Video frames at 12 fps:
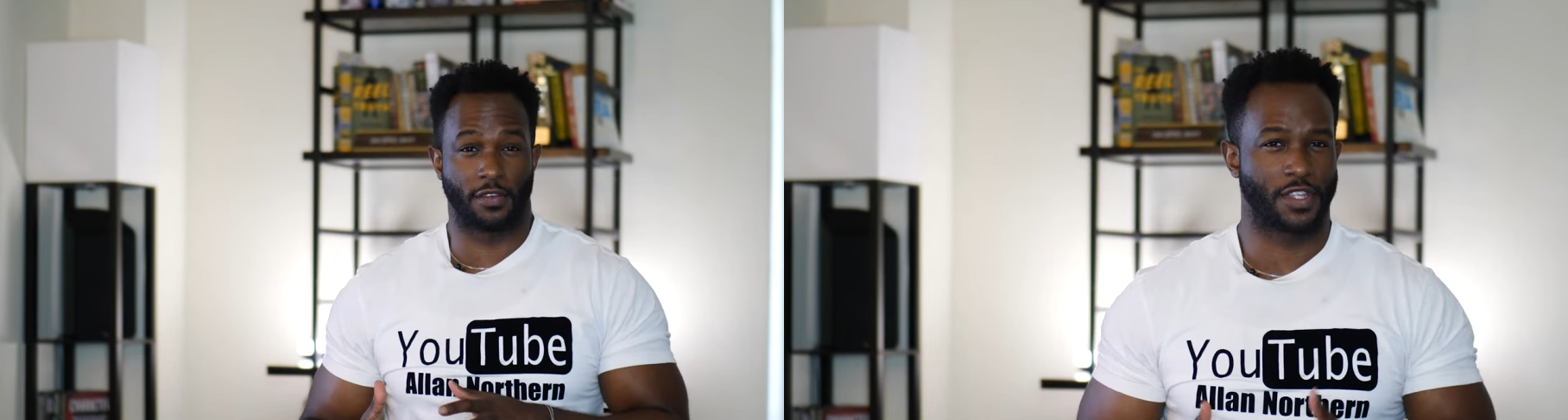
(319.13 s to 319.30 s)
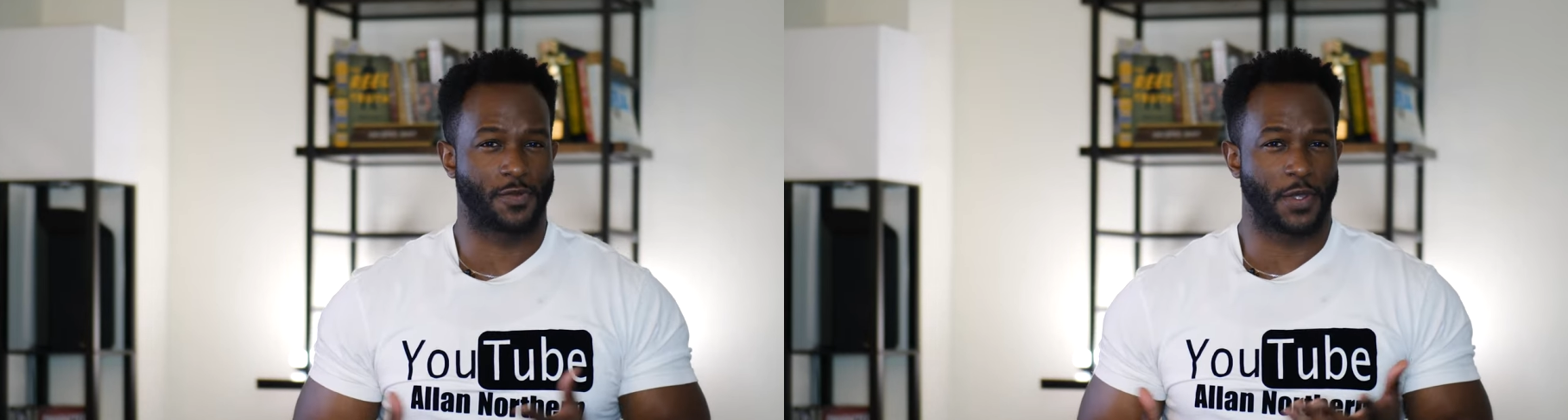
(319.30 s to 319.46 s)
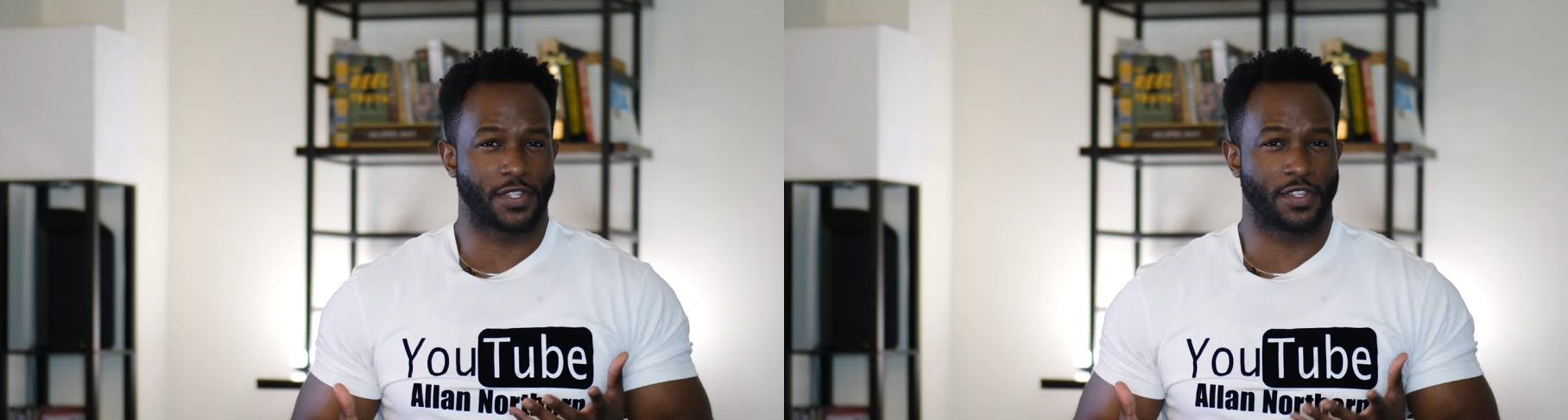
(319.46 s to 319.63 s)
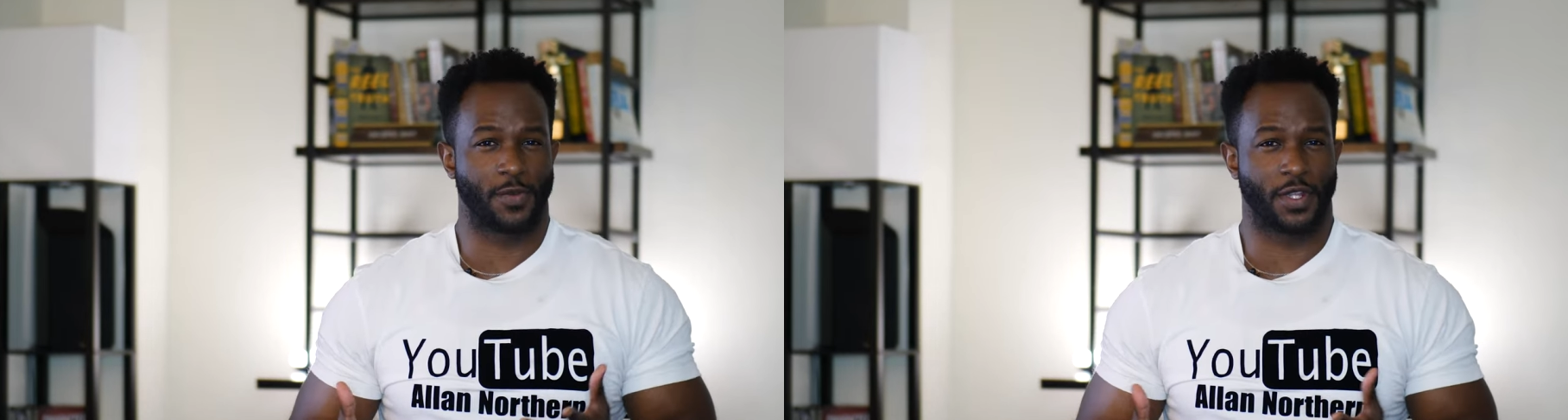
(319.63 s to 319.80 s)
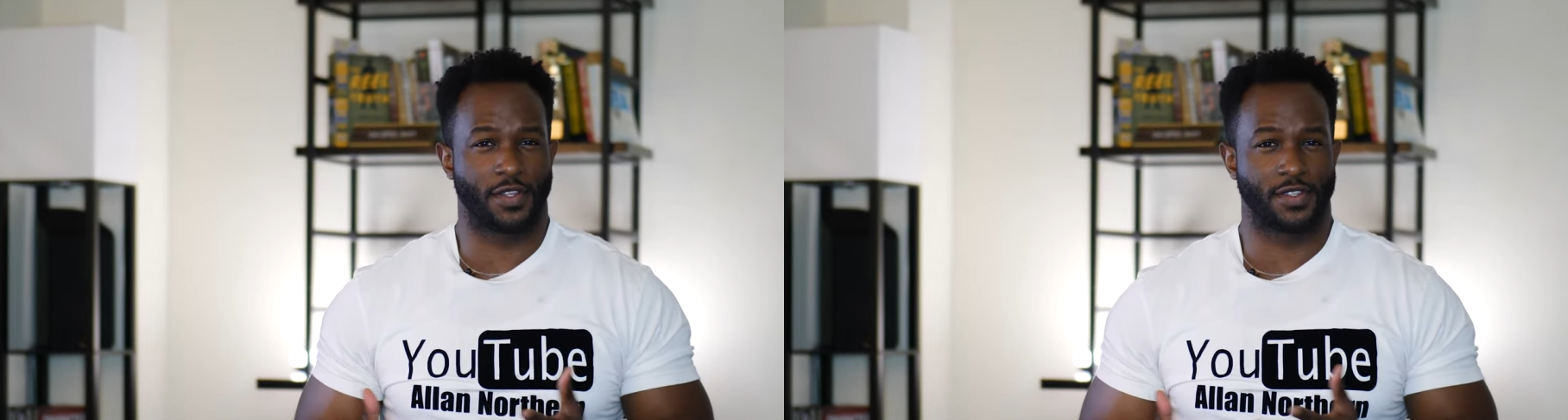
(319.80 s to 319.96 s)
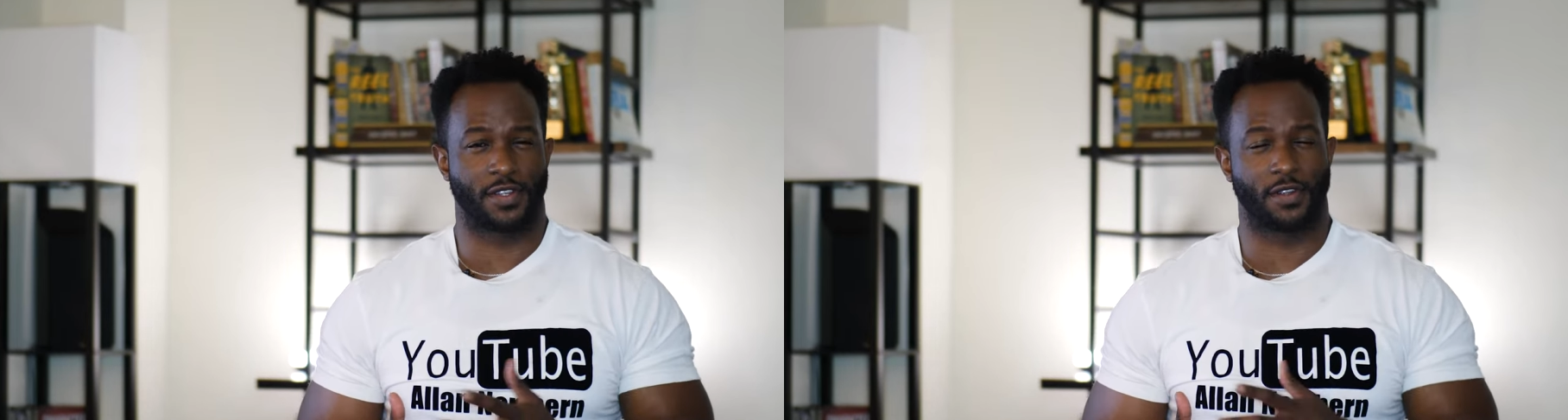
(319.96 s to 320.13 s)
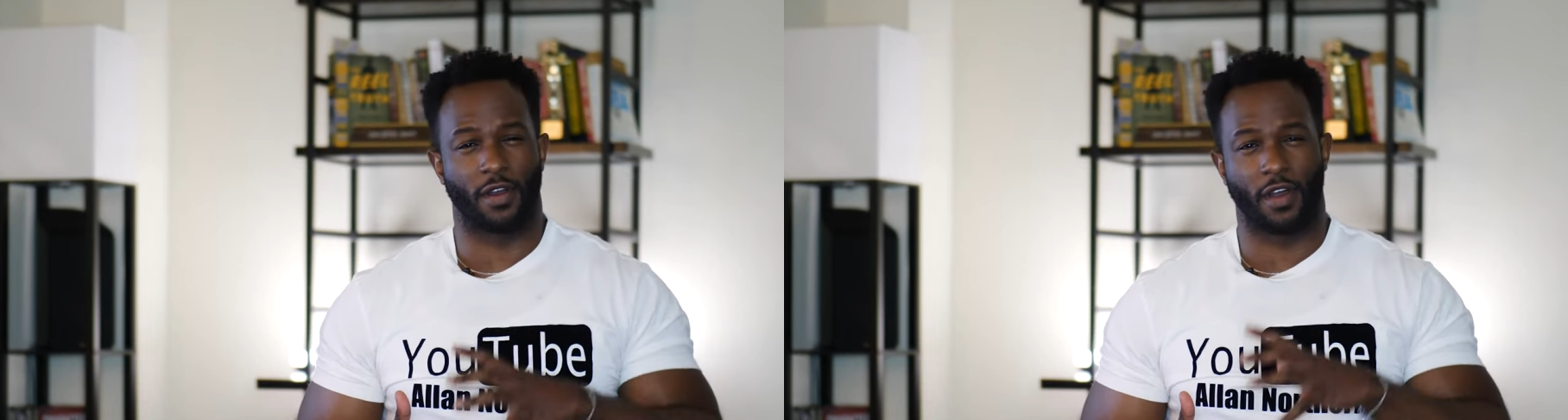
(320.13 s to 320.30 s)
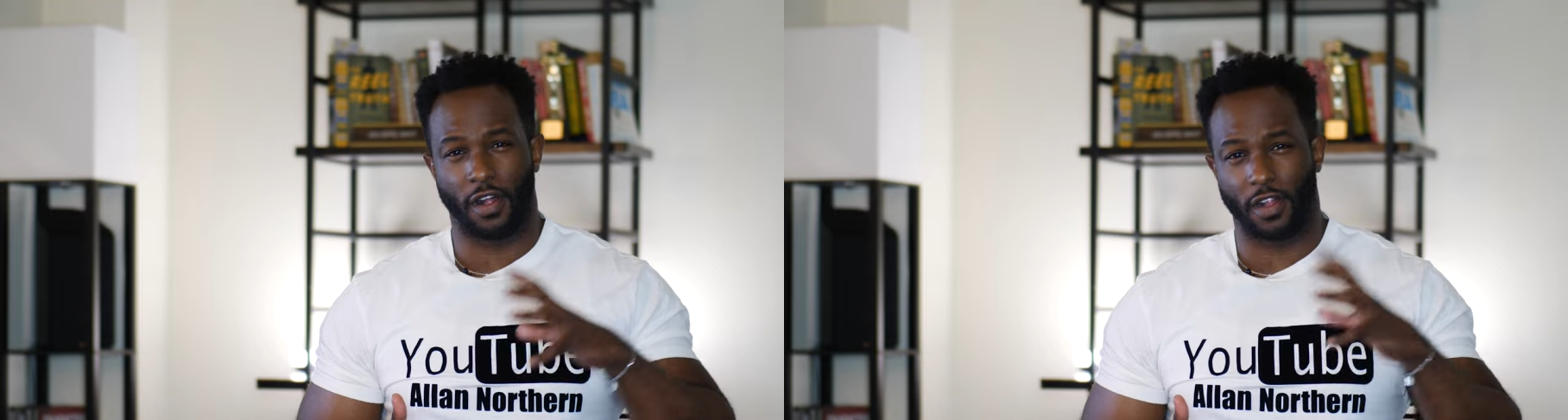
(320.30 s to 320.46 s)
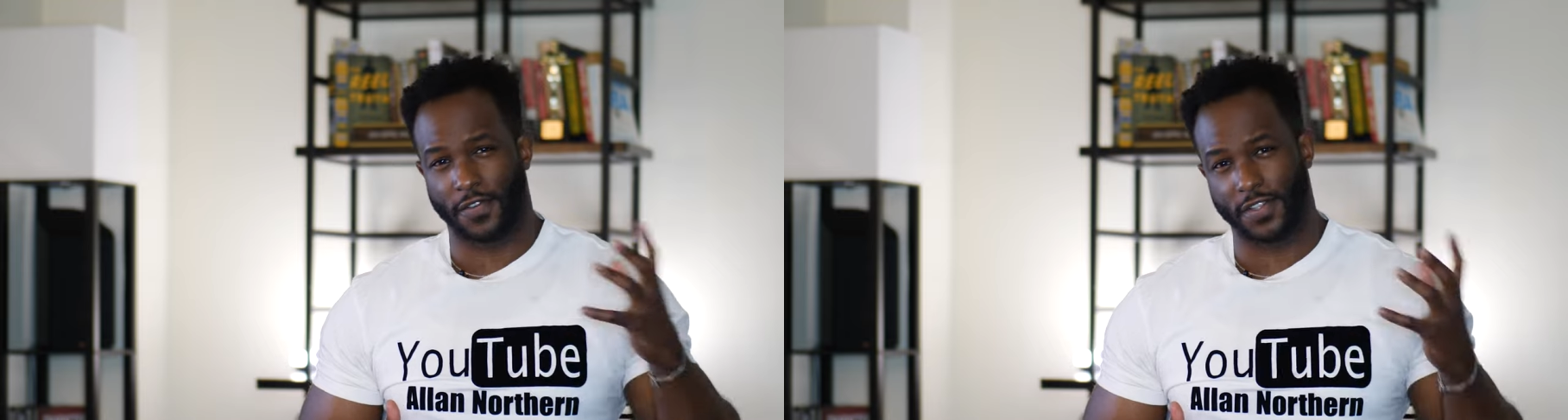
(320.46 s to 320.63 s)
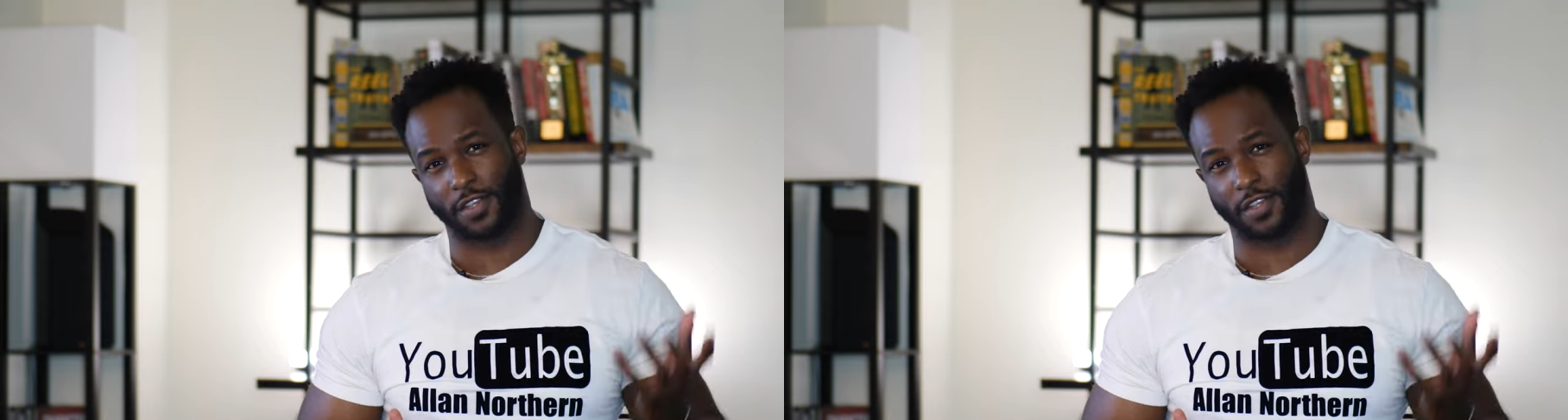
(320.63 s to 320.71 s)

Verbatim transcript: especially when you consider all of its